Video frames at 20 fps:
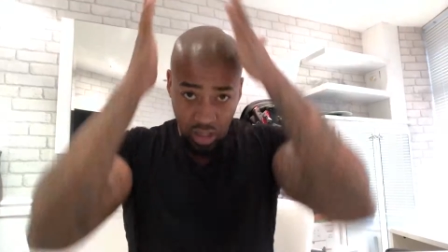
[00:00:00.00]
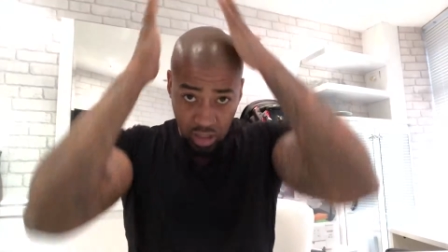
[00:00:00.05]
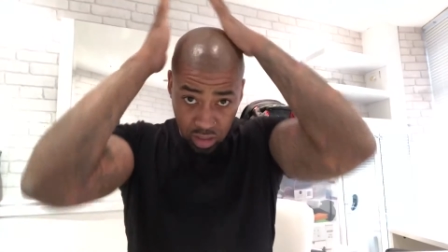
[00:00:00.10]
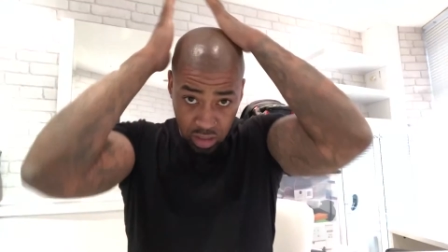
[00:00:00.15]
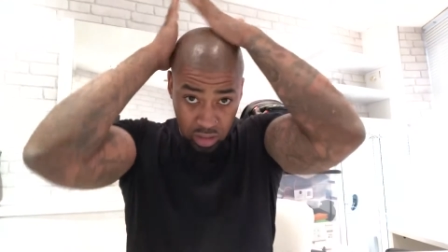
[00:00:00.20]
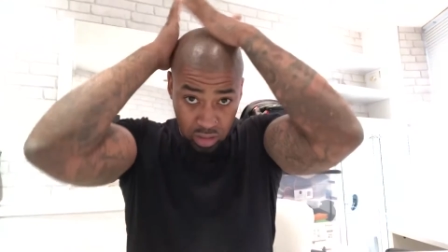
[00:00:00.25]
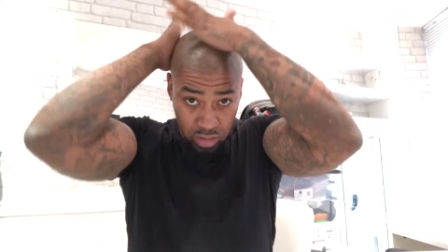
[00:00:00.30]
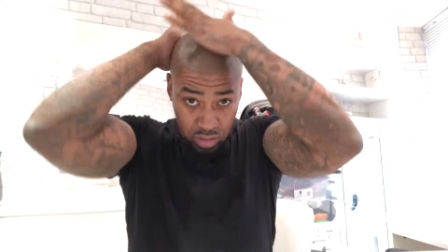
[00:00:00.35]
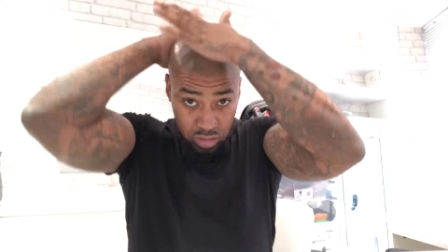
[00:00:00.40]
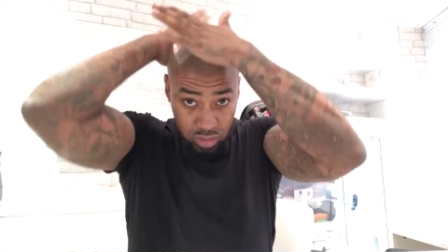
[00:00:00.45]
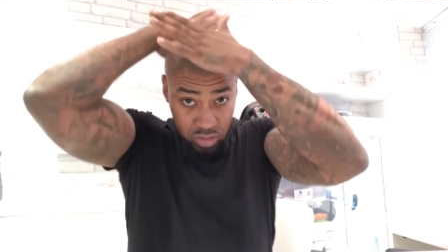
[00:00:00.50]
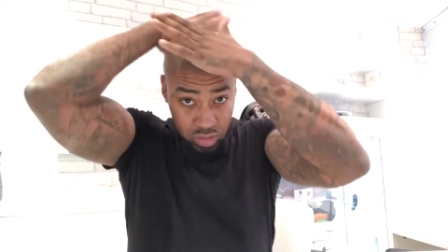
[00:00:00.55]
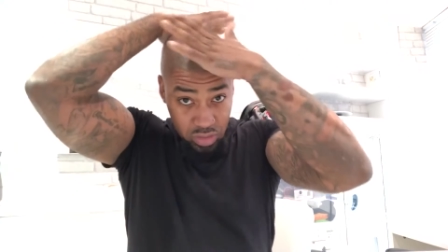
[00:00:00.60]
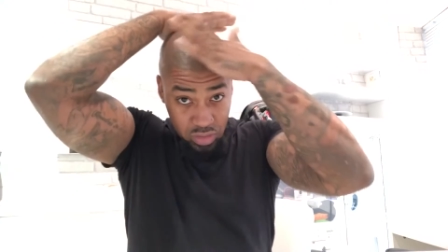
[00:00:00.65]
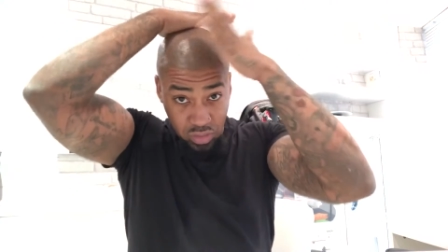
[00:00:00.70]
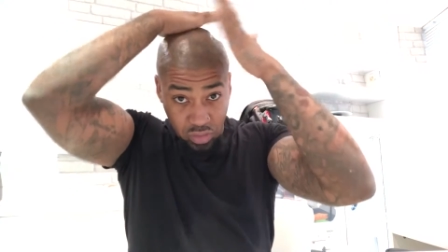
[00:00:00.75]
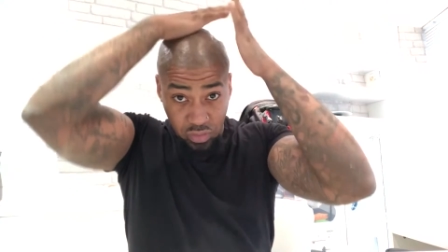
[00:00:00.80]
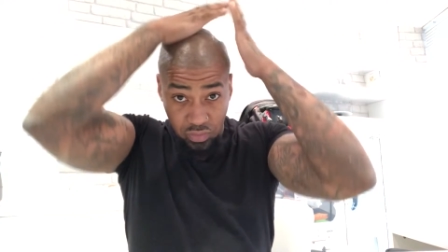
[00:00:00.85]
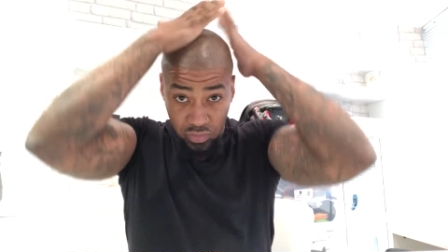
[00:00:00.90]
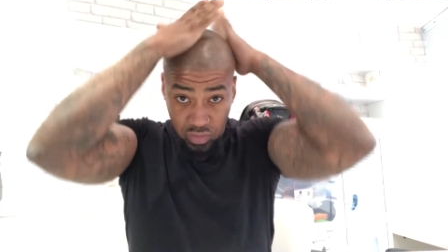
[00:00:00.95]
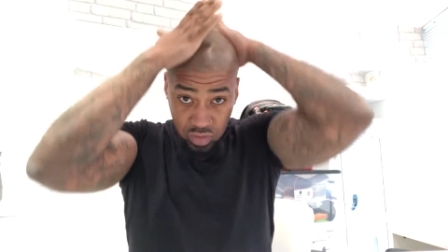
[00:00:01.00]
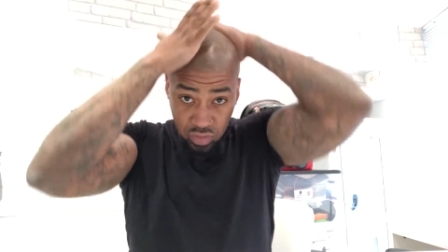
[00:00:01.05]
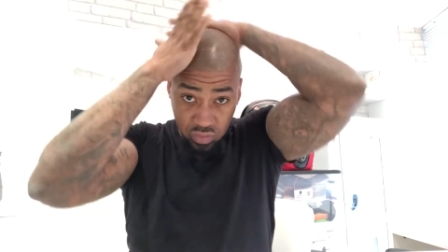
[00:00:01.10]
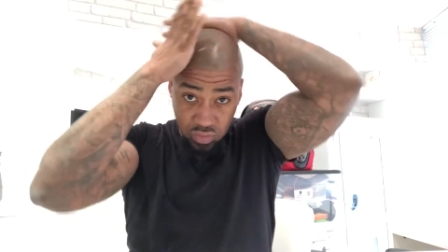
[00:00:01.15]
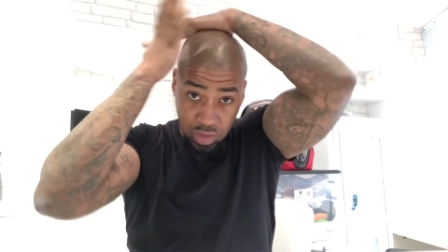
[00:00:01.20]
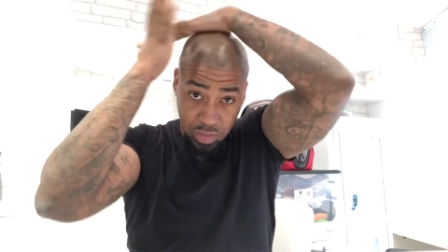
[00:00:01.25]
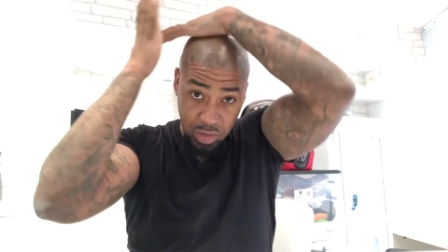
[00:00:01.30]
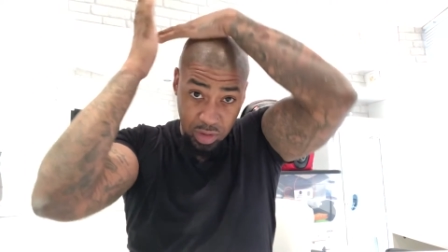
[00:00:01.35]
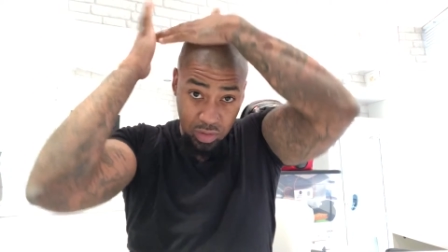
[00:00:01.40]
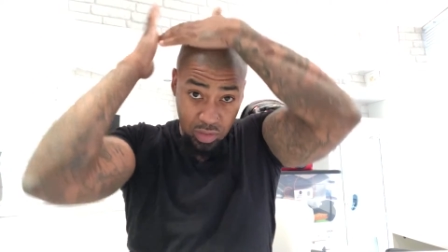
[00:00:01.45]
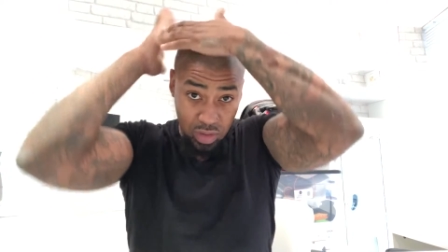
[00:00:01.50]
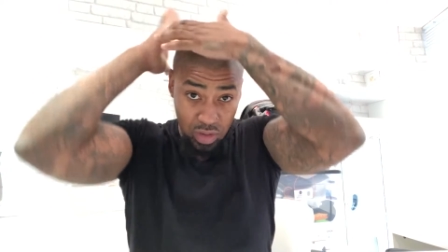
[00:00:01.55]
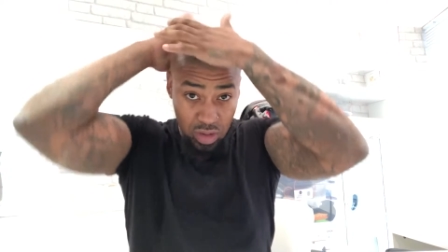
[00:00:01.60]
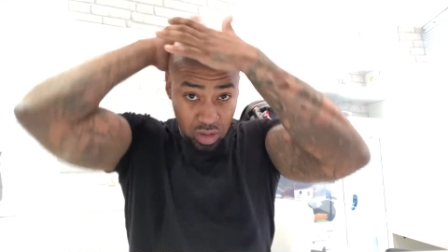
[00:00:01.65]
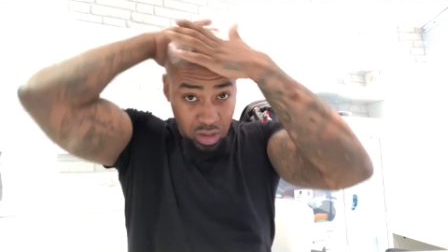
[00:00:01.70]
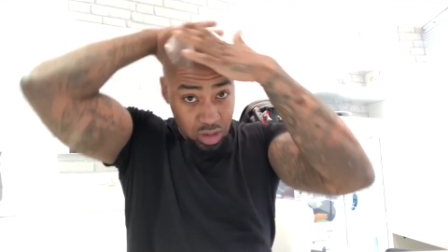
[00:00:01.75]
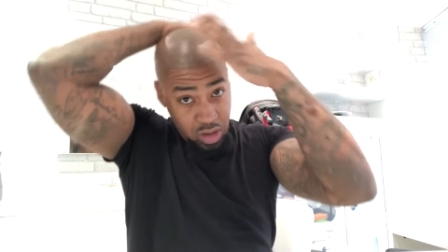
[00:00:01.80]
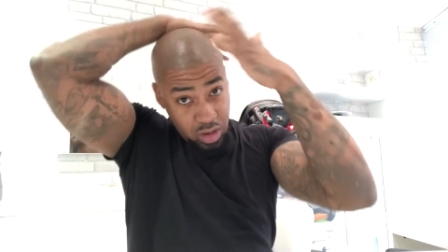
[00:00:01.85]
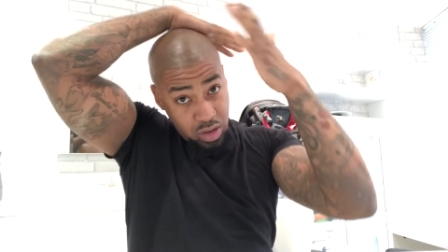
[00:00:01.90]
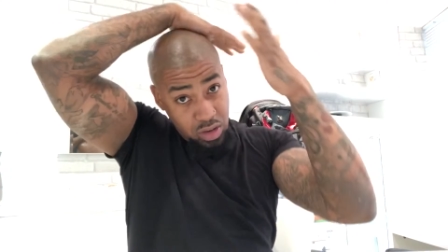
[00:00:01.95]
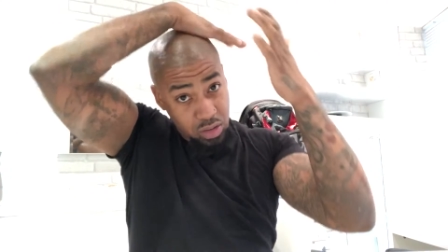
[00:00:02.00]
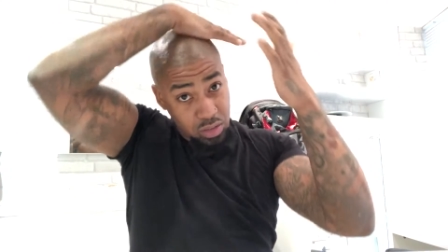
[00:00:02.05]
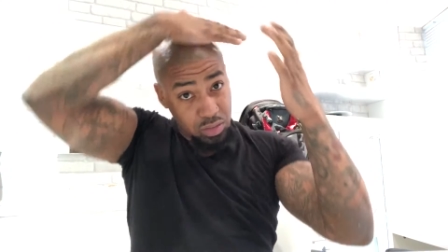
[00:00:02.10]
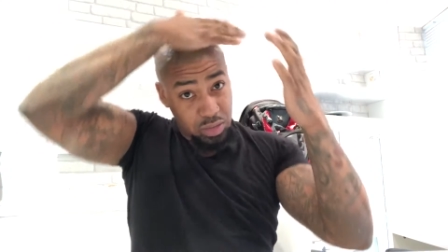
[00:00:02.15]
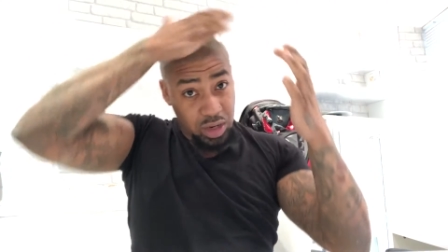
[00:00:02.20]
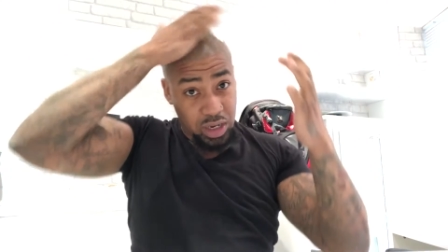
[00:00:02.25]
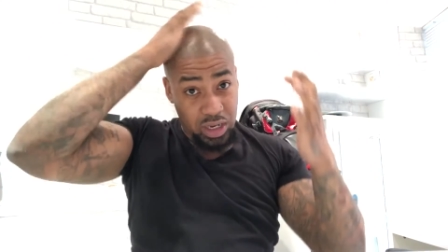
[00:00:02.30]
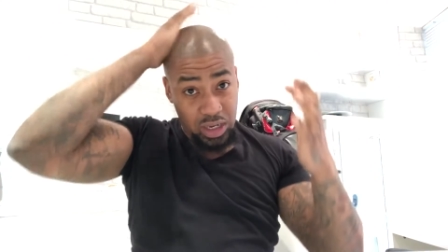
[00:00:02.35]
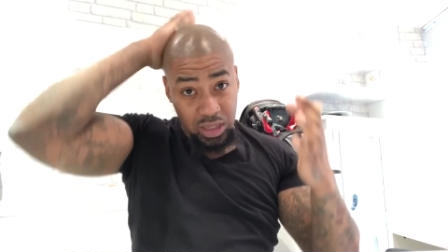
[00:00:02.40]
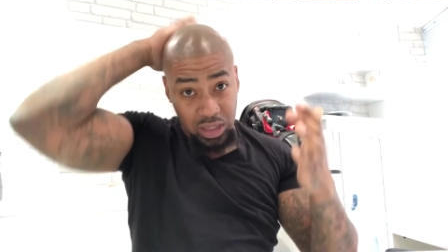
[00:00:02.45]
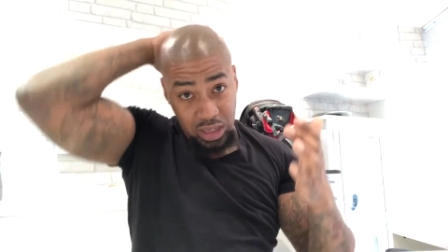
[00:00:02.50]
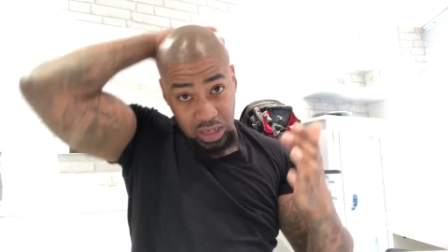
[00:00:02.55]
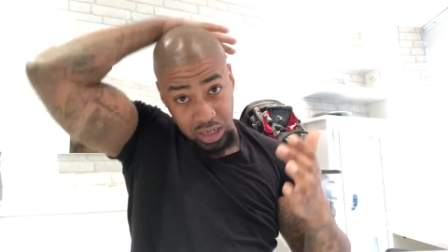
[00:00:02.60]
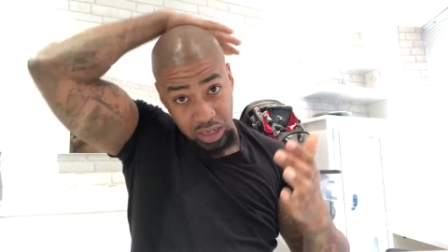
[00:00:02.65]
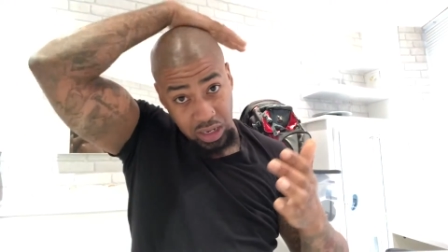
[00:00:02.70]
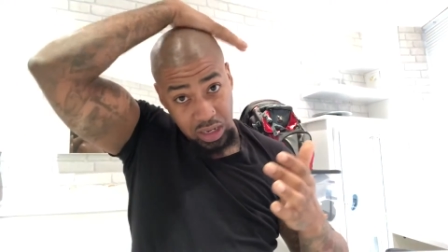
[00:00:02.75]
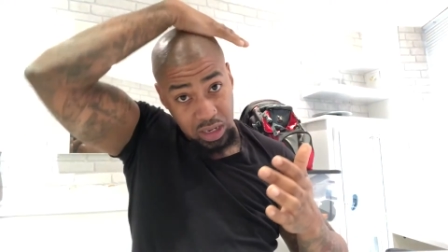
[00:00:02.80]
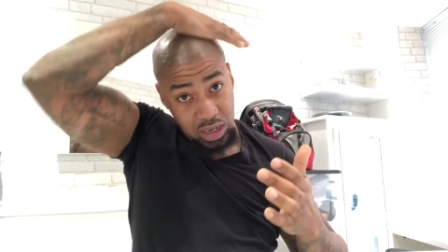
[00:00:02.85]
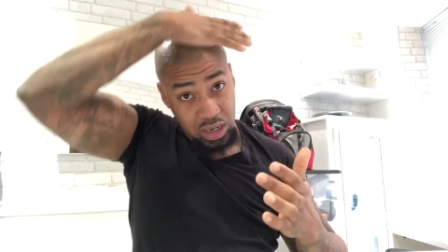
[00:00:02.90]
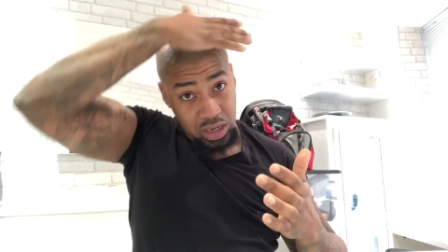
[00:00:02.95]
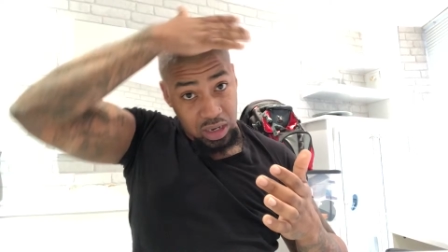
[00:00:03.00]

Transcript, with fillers: then I just sort of just rub it on my head there.